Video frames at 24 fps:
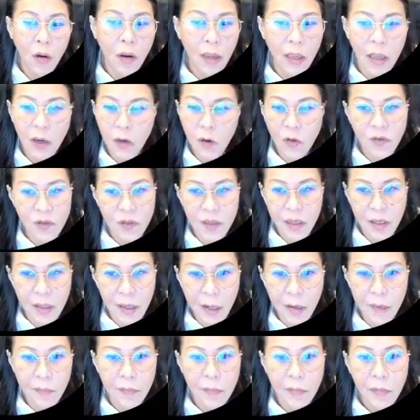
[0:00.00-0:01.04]
I cannot say
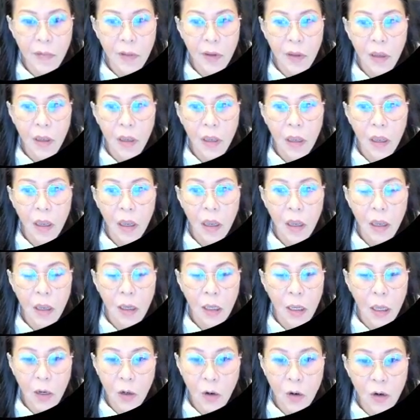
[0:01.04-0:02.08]
that
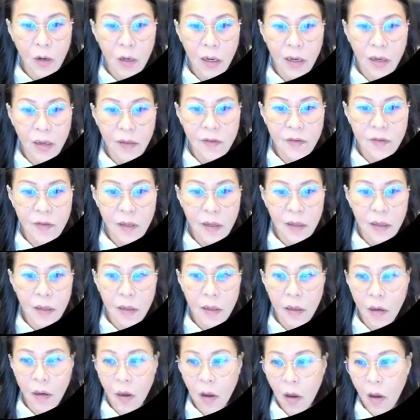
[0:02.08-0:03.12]
cannot like that say
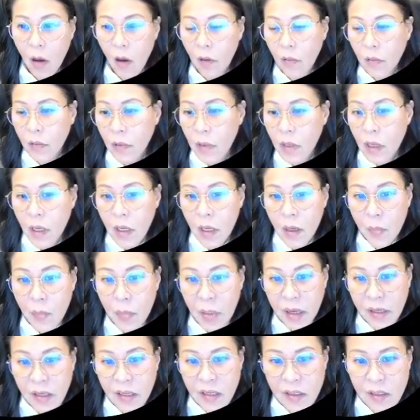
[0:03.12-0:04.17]
oh
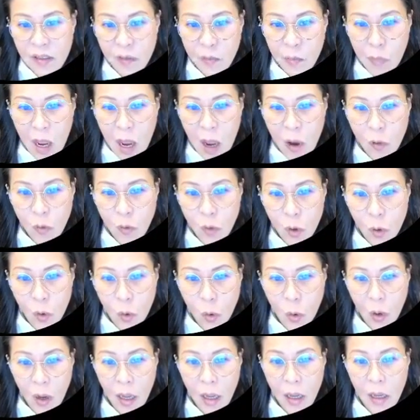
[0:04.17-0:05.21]
but this mao
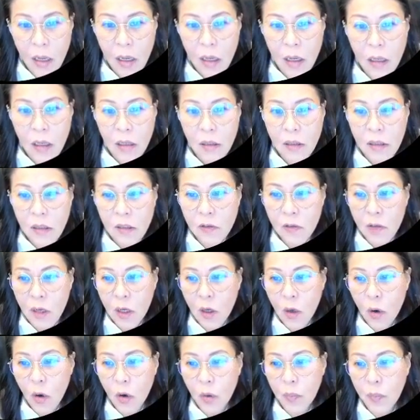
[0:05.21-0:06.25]
you ah this one
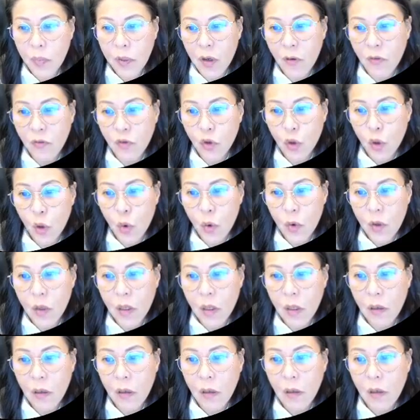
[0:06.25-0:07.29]
got a bit of chung
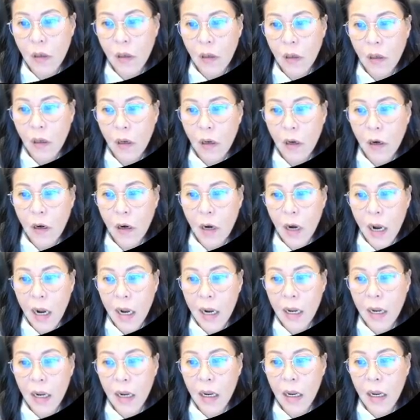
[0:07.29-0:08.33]
here right